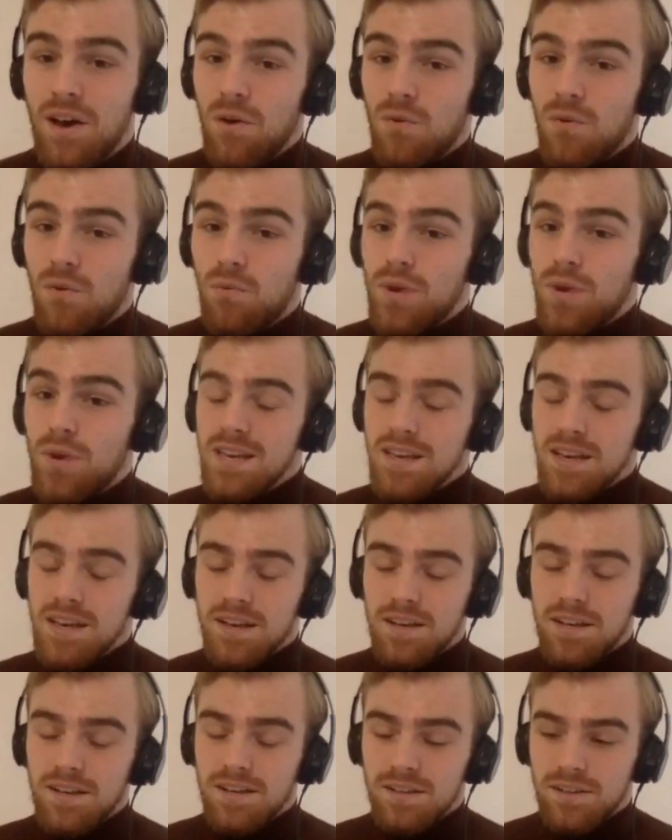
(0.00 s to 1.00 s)
We
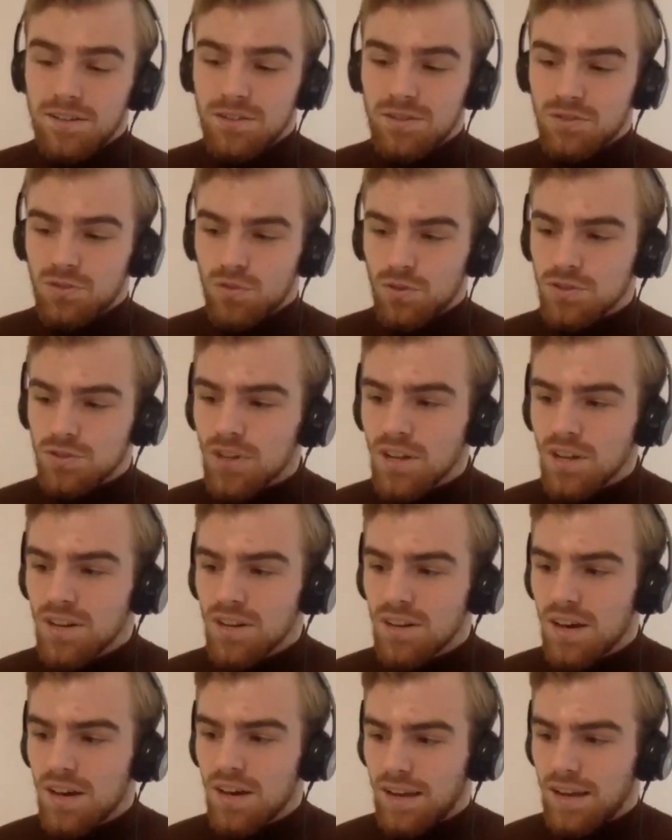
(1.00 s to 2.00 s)
touched on
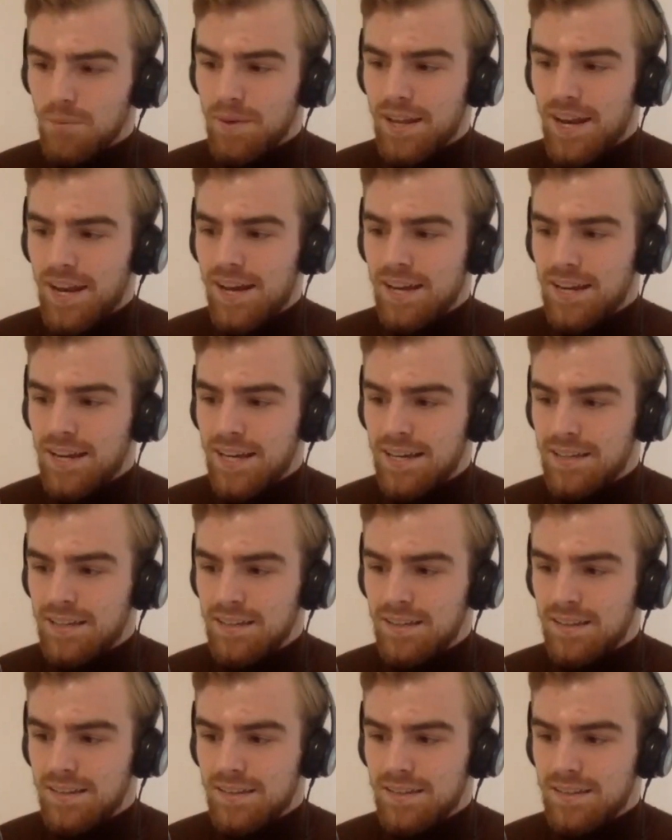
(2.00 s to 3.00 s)
a little bit earlier
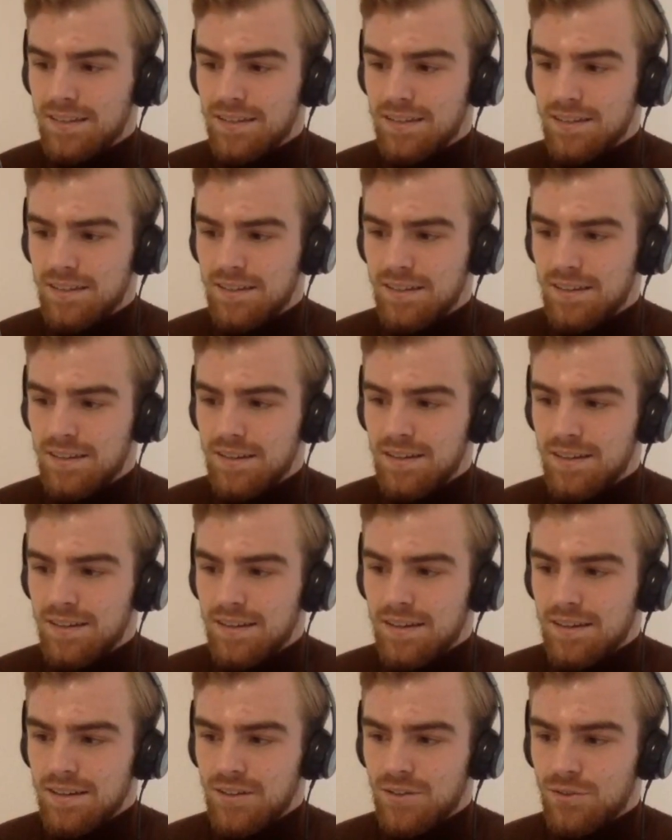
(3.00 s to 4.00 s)

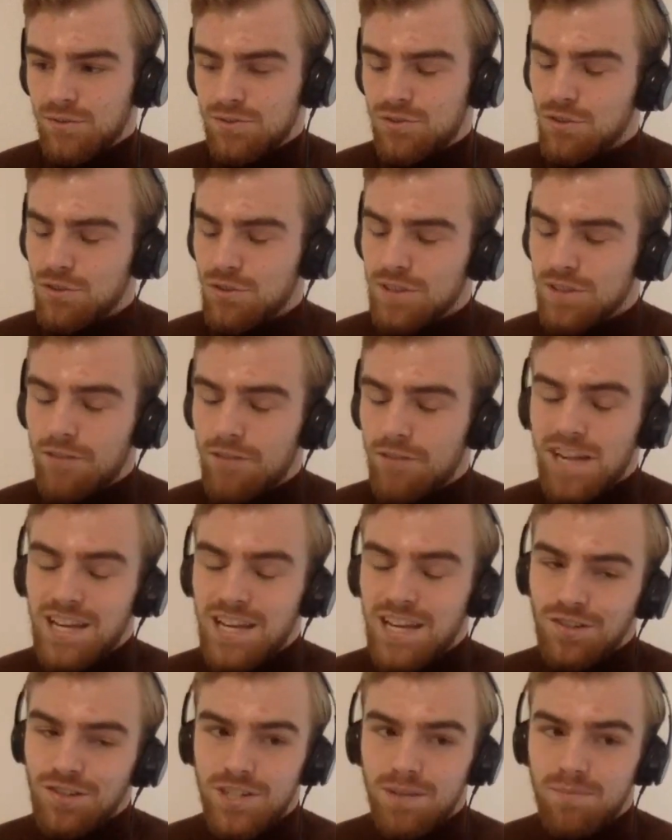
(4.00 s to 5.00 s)
just that
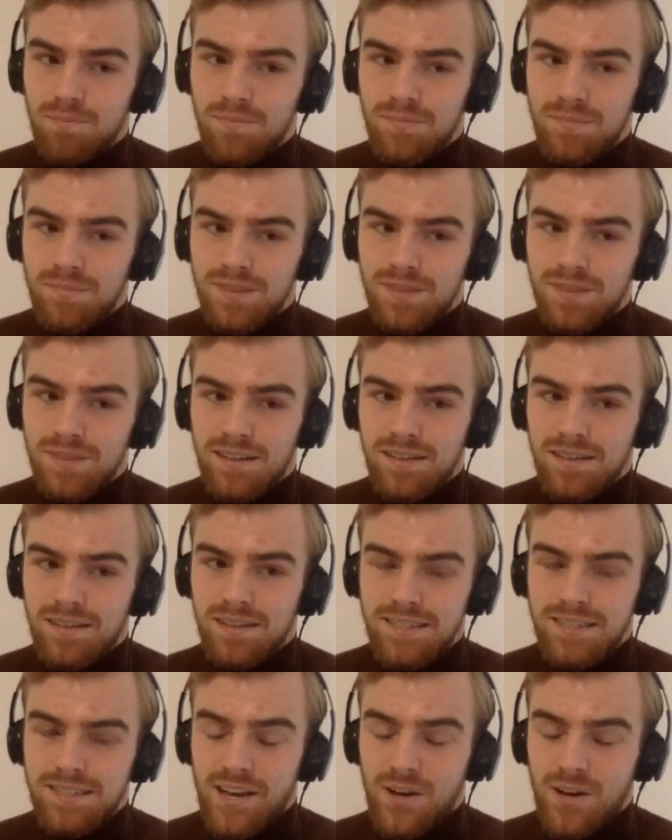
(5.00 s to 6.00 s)
relationship that
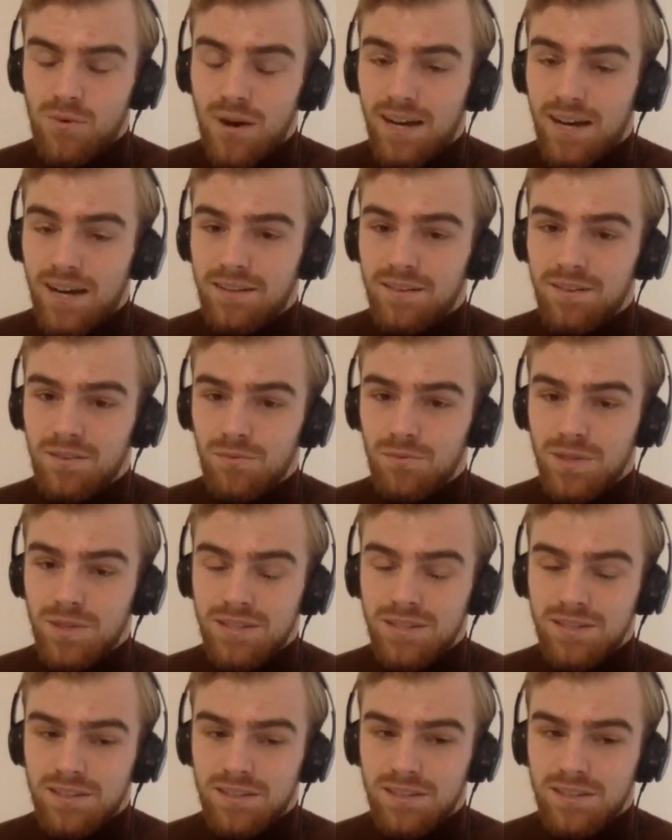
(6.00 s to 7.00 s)
Diego had
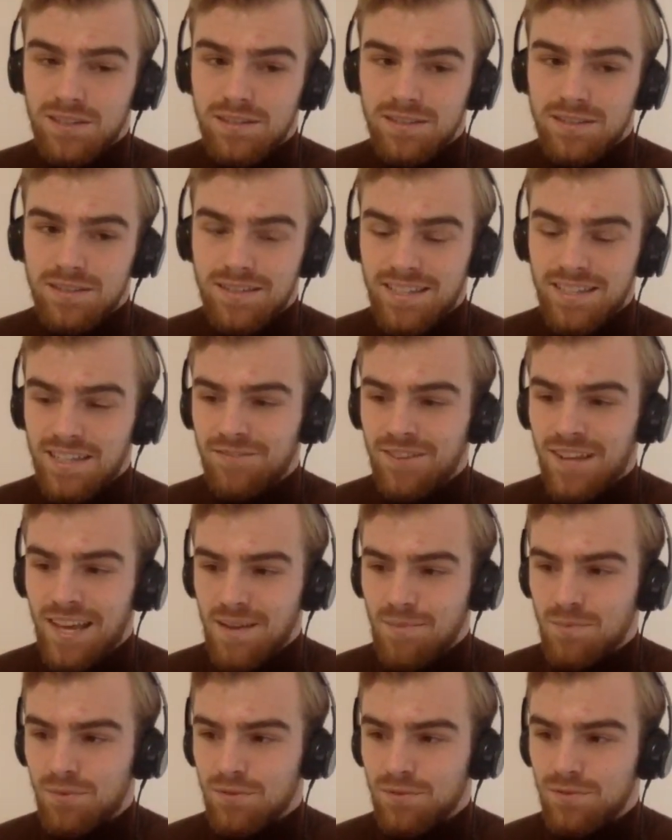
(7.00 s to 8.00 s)
with the city of
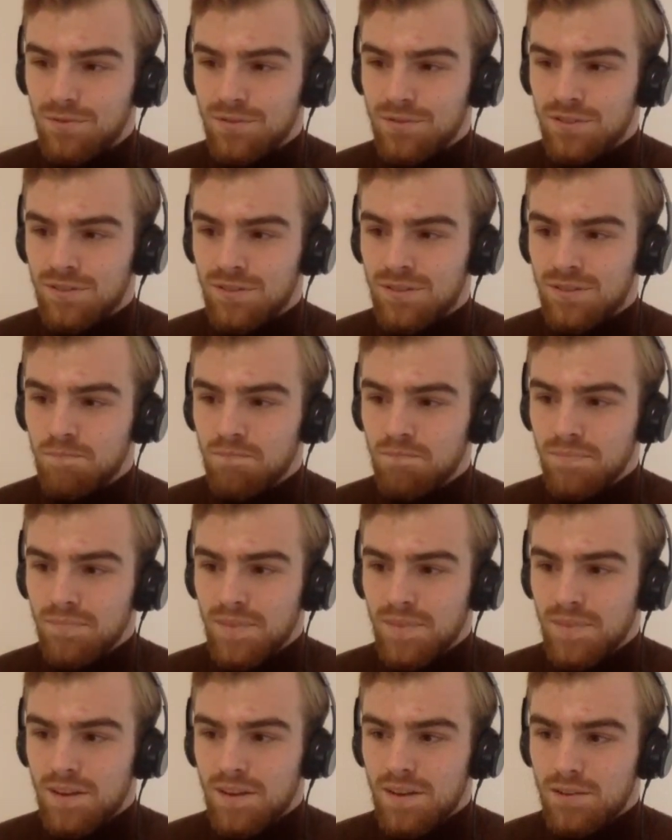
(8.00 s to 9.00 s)
Naples, and
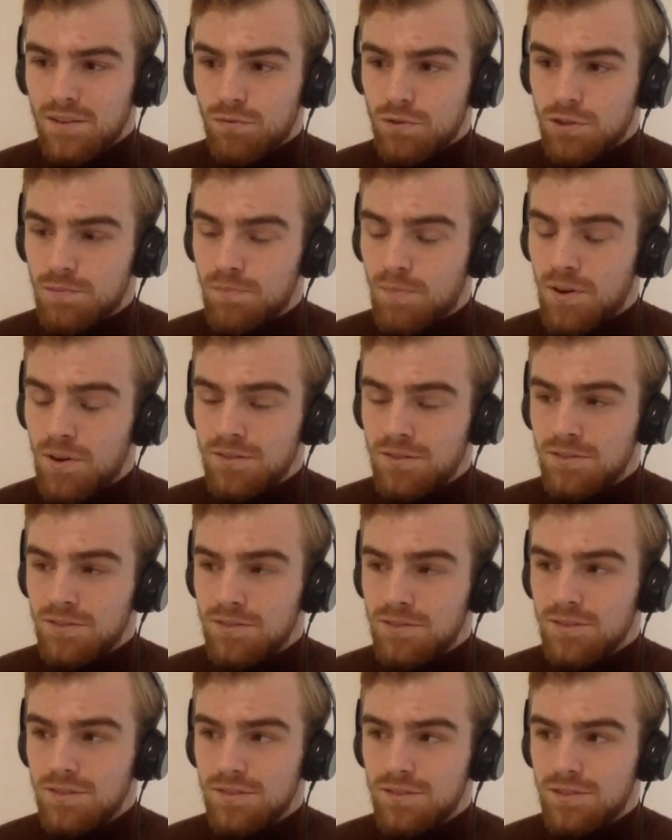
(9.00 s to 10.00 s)
the
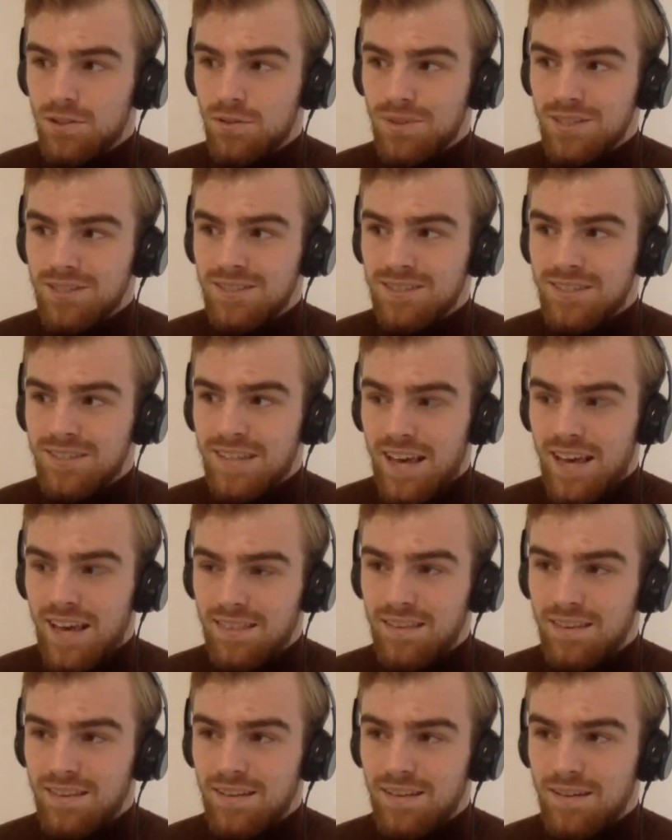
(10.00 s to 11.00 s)
response to his death
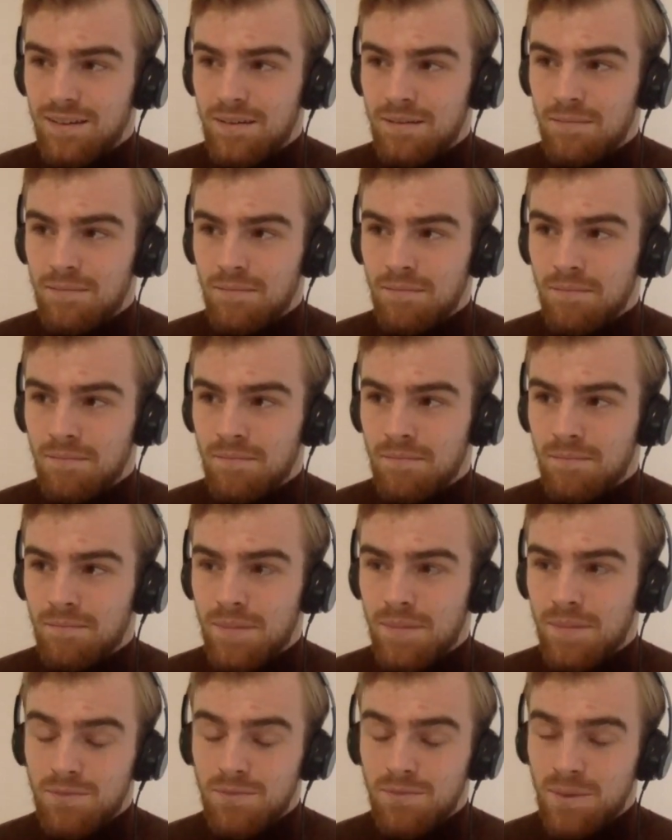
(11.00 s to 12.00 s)

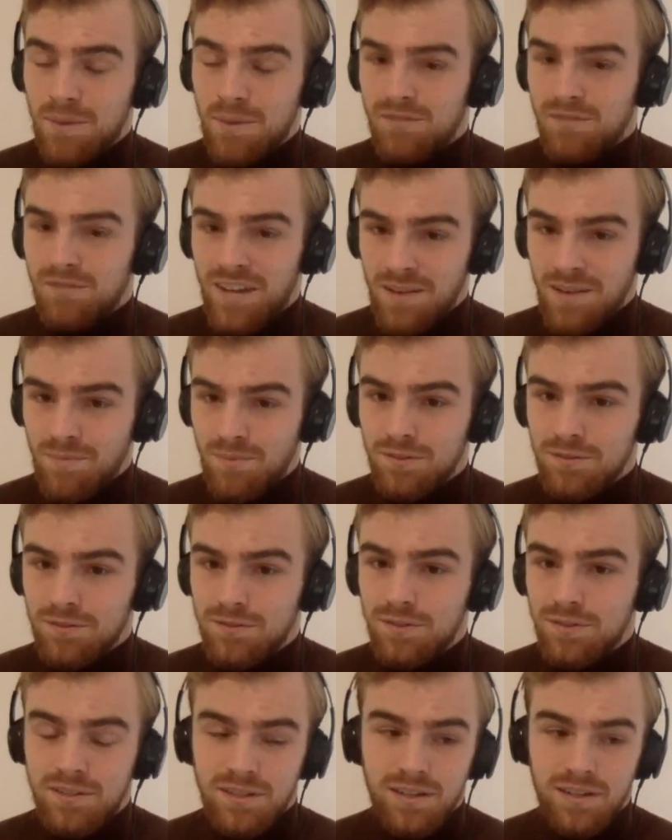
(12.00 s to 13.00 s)
by the people of Naples
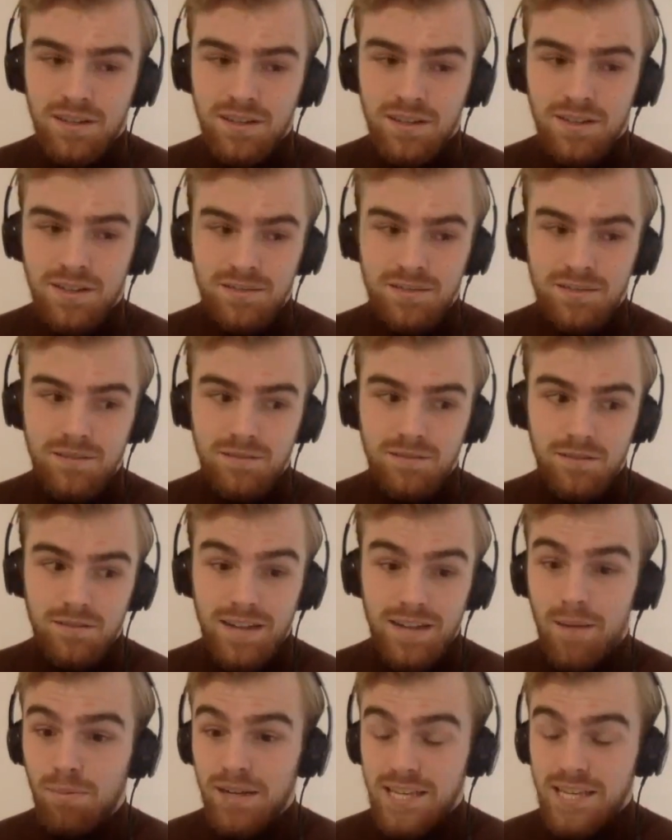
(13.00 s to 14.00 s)
and
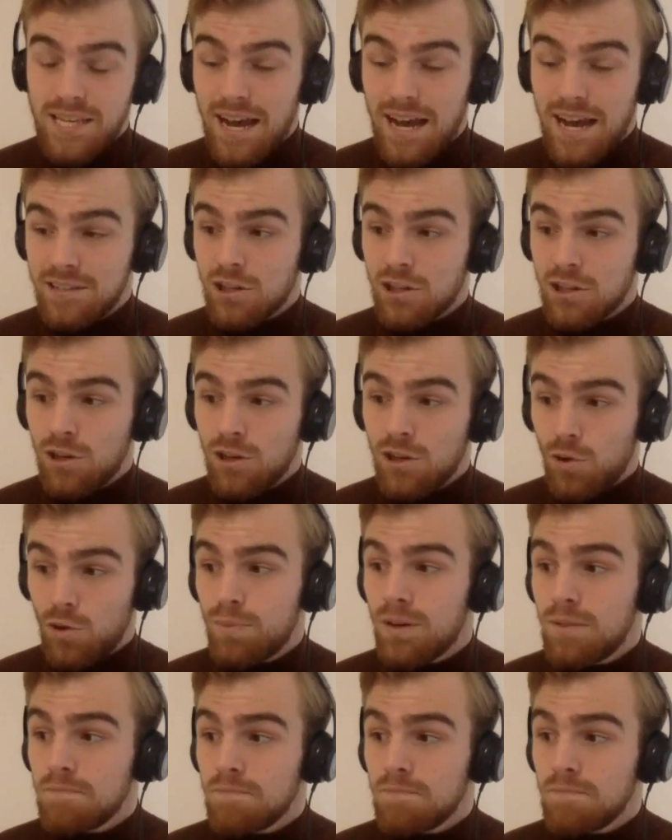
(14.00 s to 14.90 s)
Napoli as a club.